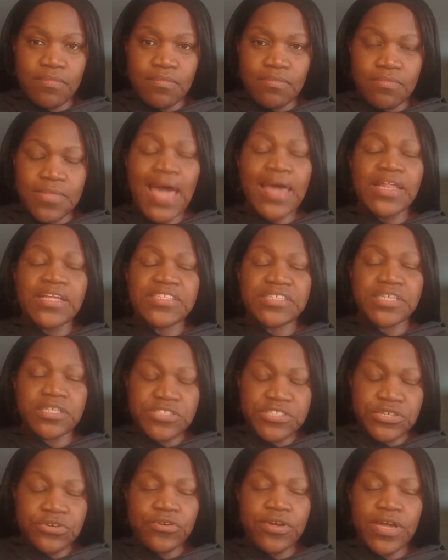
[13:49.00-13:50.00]
that is
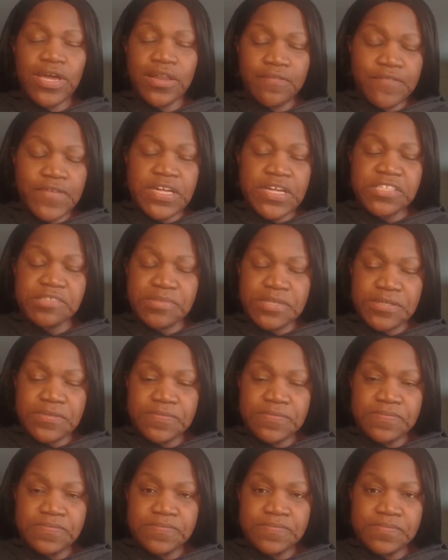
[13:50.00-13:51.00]
considered an investment
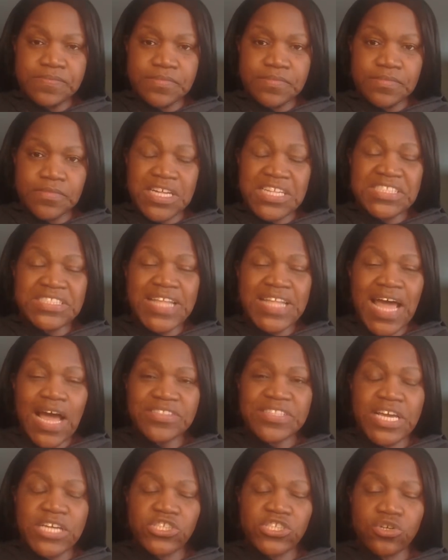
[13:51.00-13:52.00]
because now
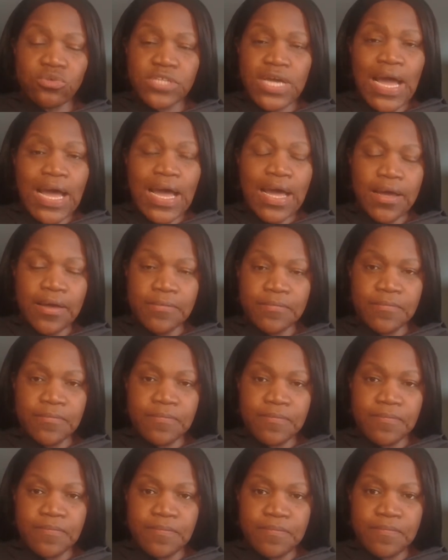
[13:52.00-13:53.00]
that's your time.
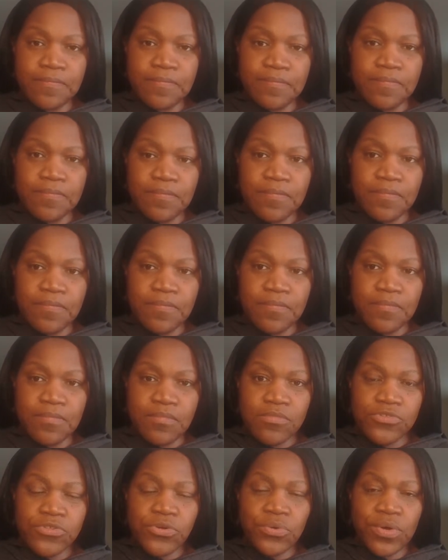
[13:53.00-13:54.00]

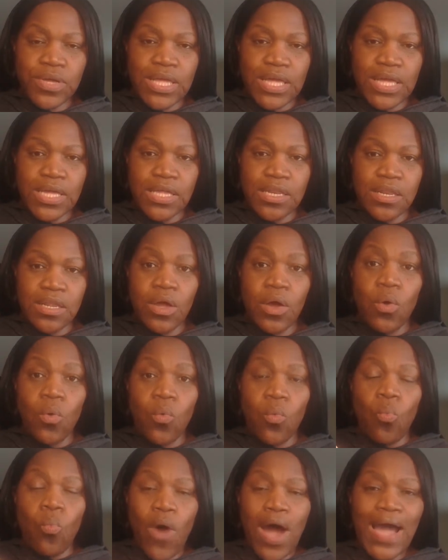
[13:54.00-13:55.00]
So again,
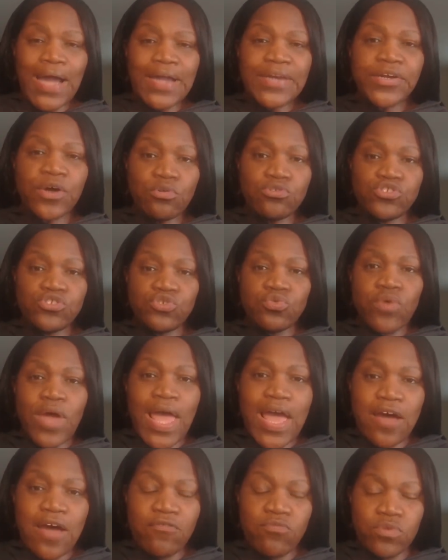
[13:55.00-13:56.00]
why don't you
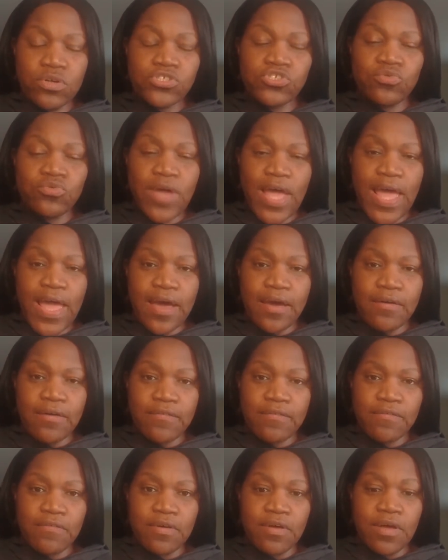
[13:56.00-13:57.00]
have what you have?
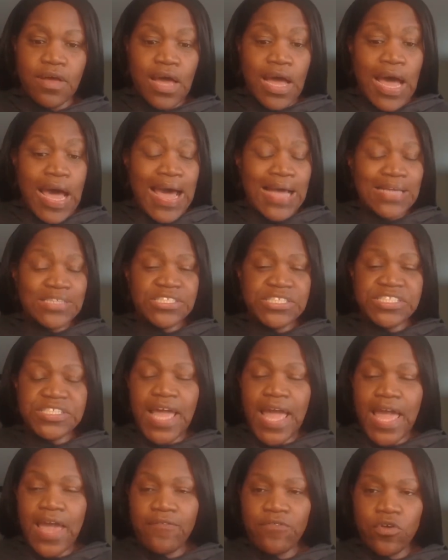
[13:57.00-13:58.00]
I just
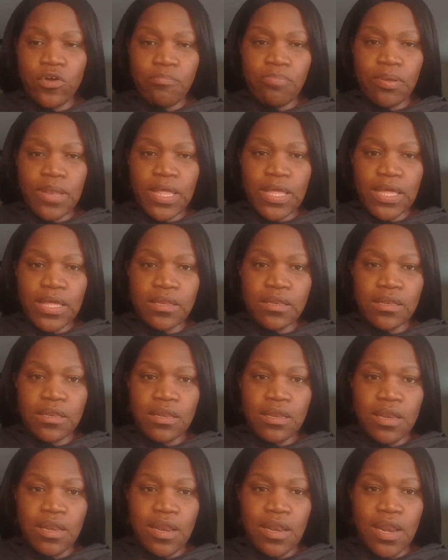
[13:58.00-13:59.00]
gave you a plan.
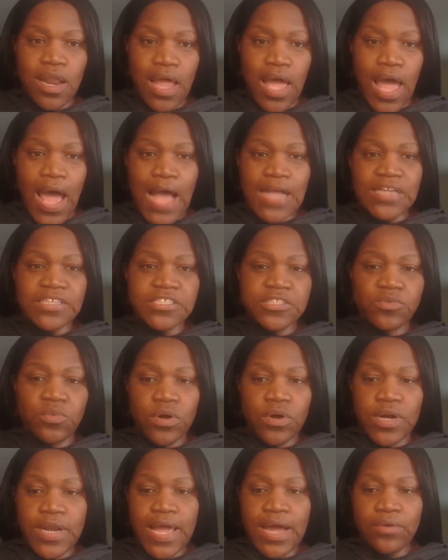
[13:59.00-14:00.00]
I just
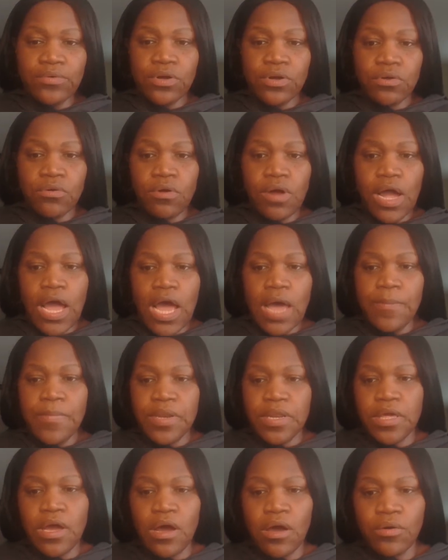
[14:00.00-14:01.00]
want to now know how
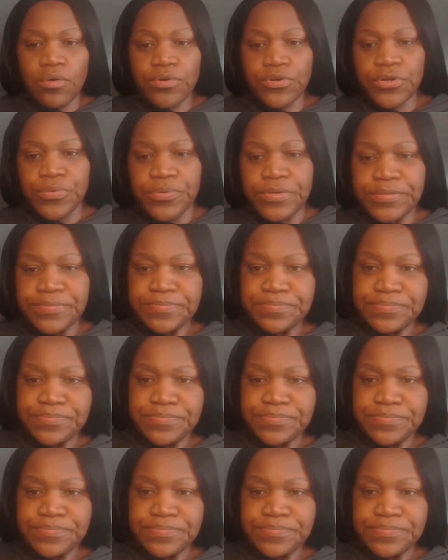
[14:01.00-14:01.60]
many of y'all going to do it.